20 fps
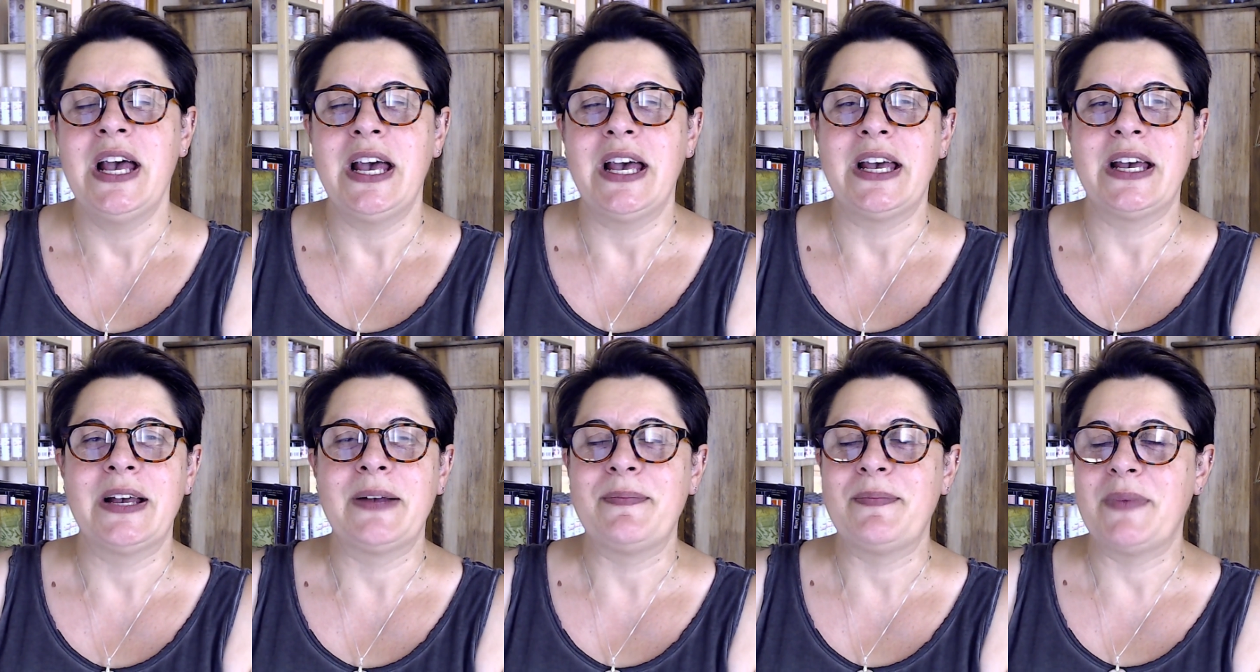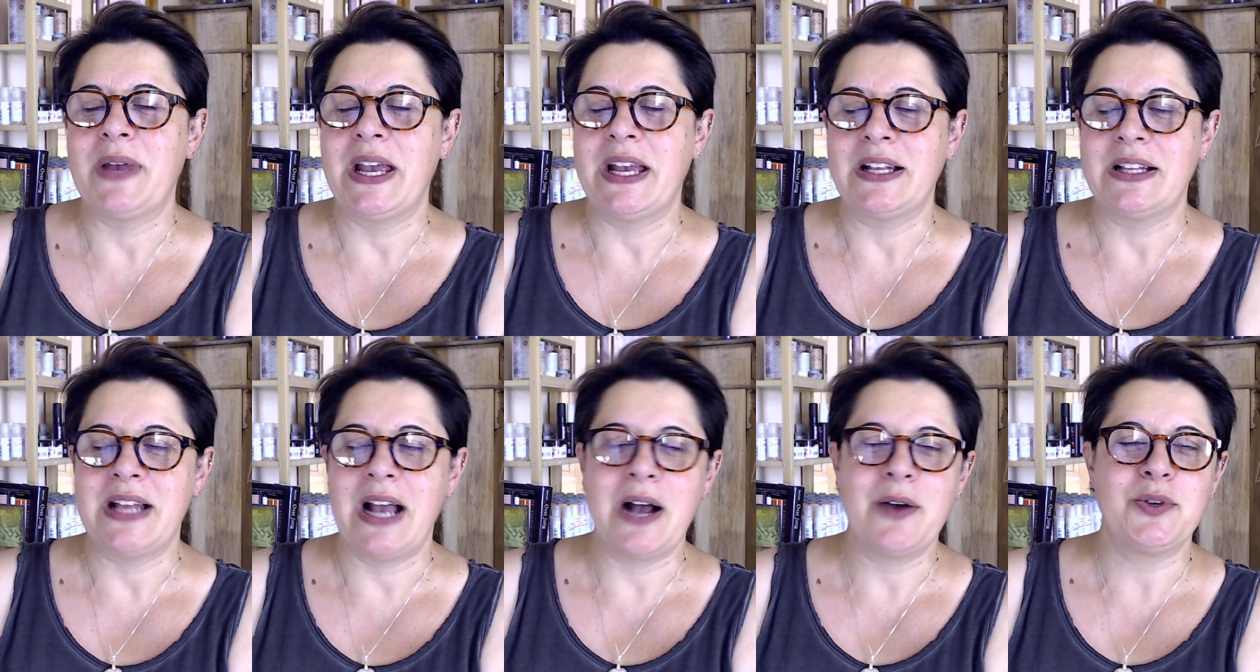
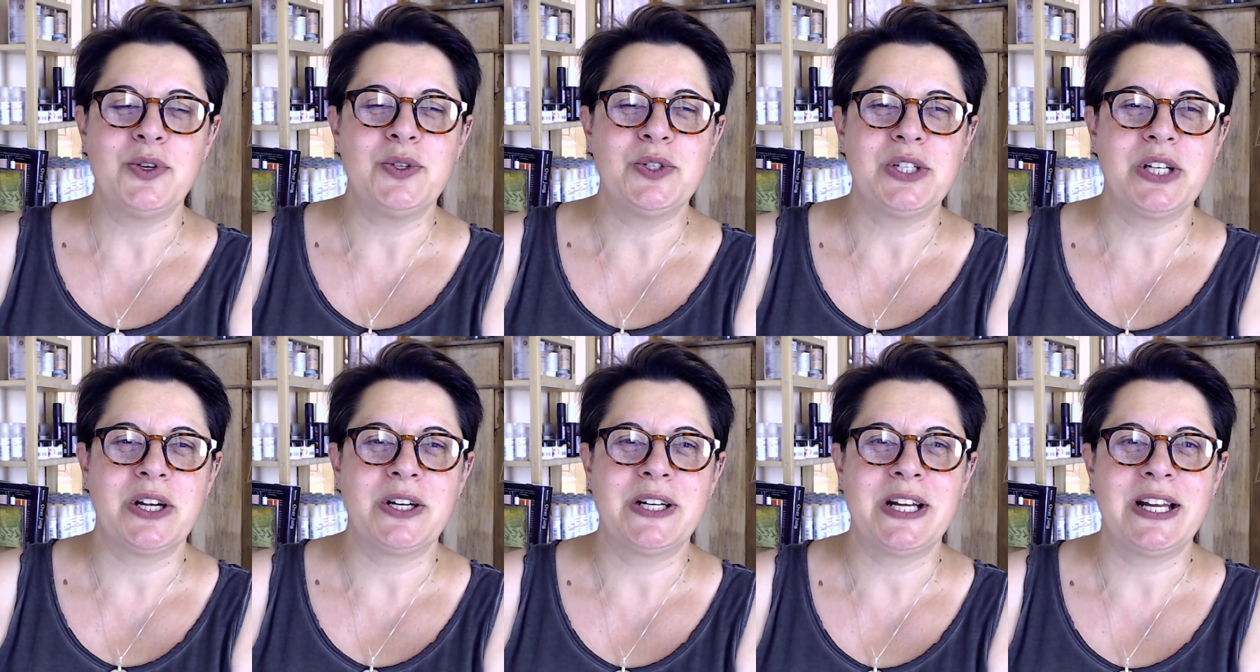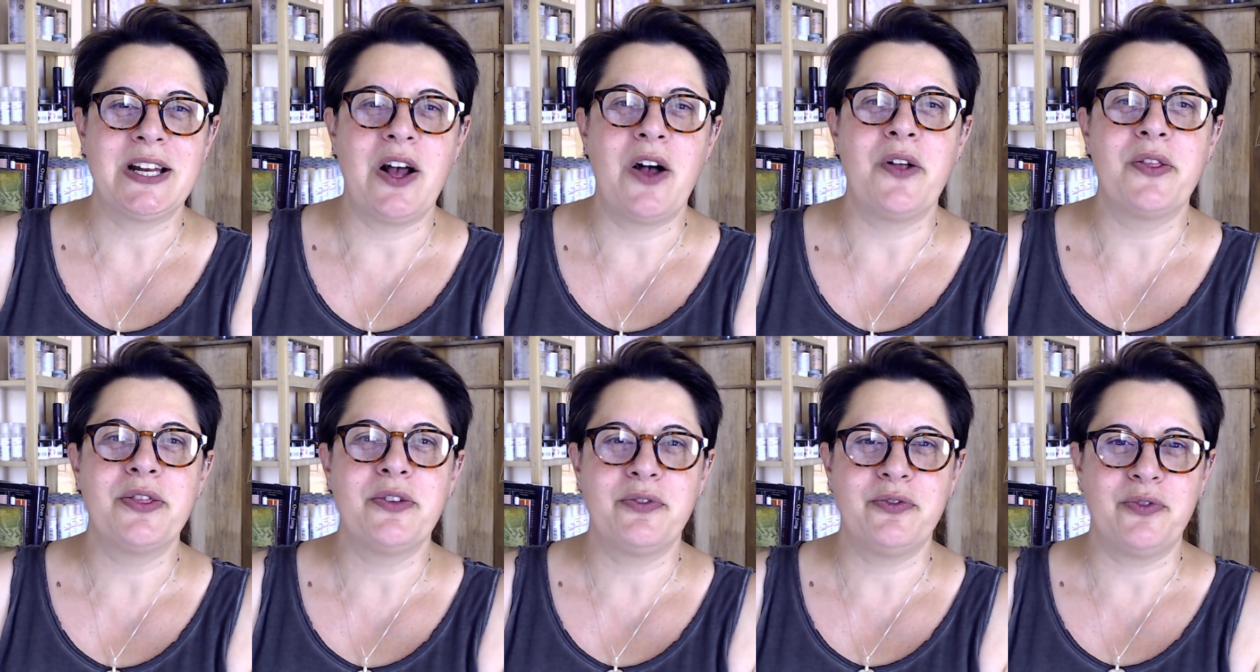and how you share that
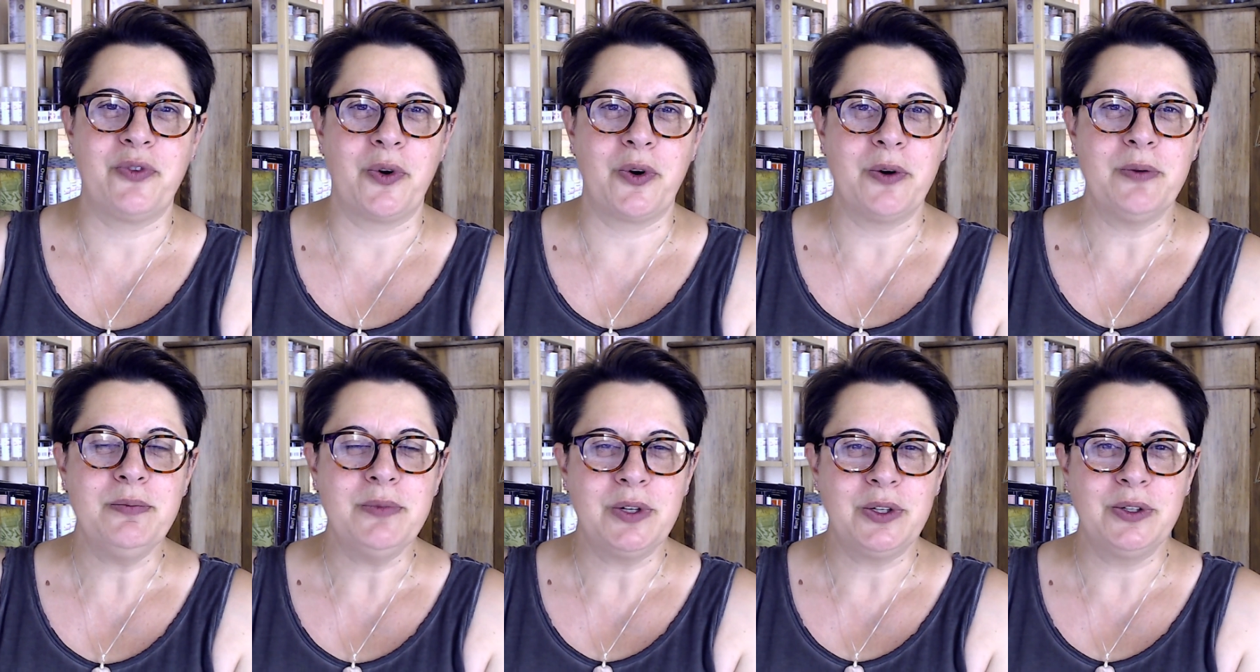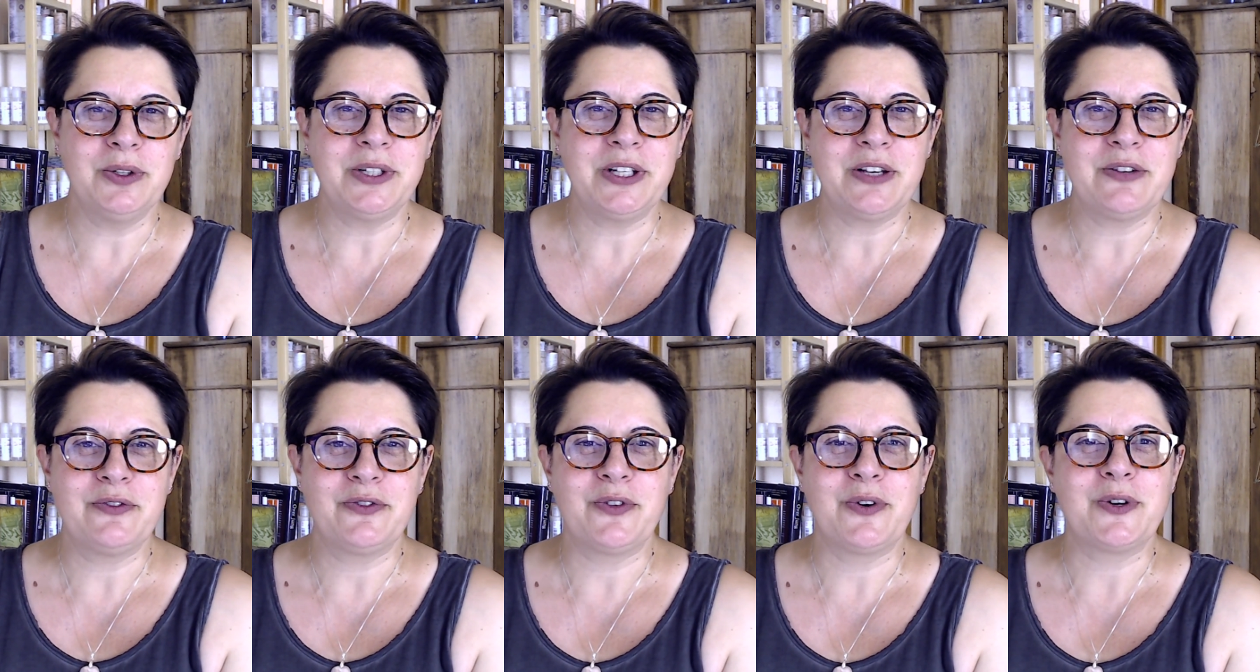on the forum.
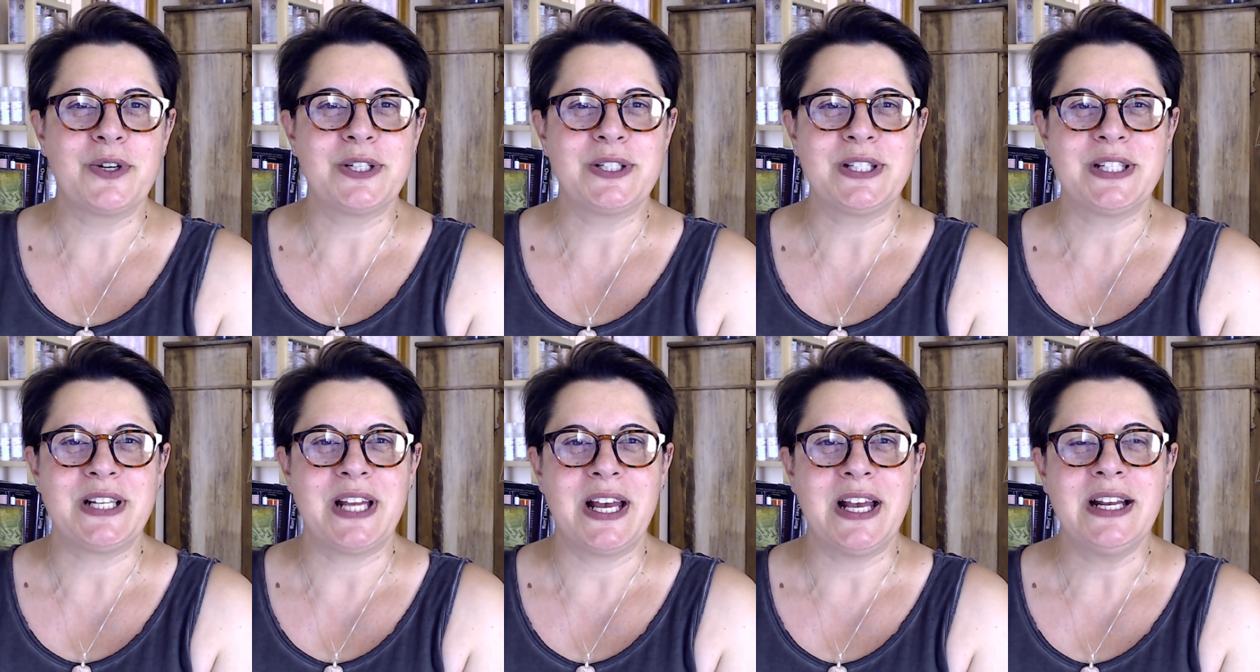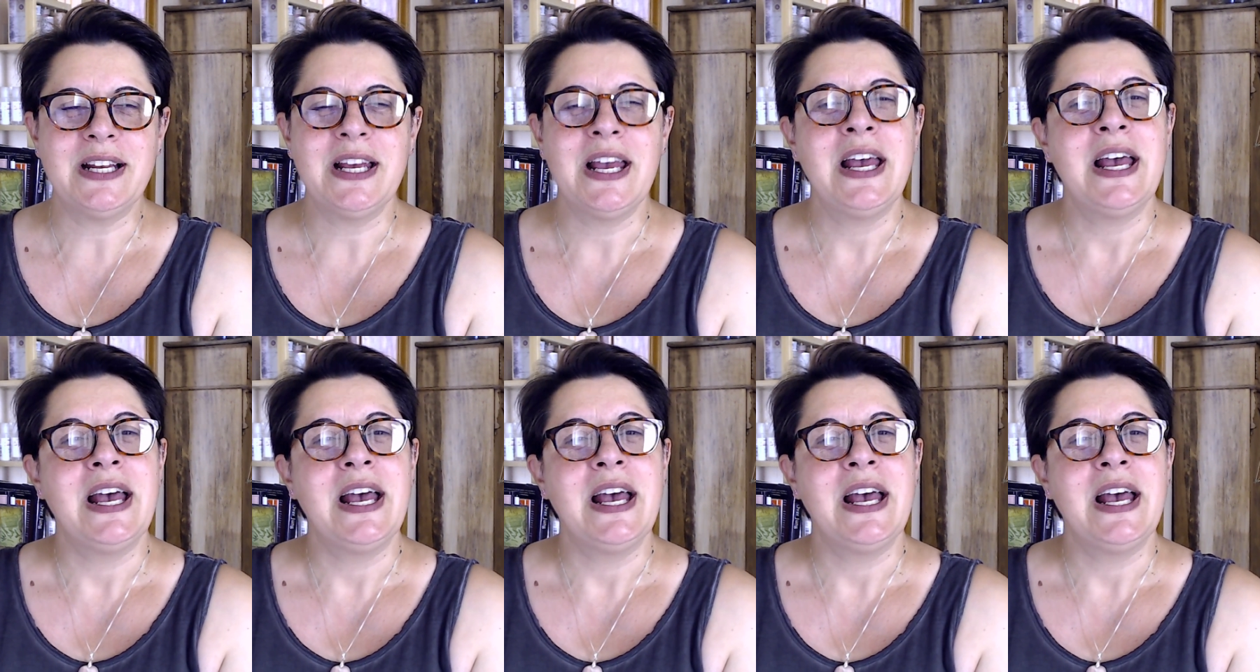Looking forward to that,